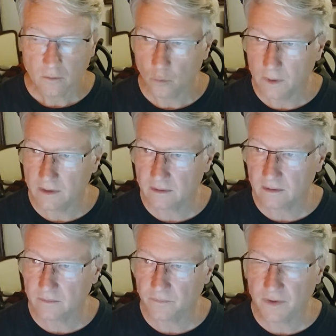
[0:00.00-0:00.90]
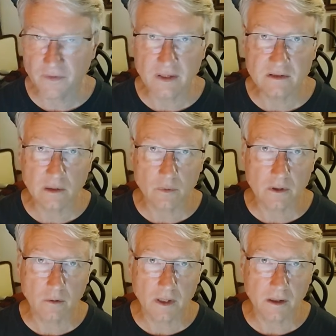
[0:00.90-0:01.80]
with the things that were
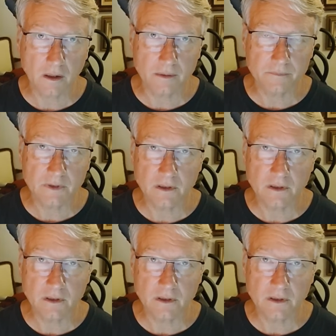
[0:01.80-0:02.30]
going on.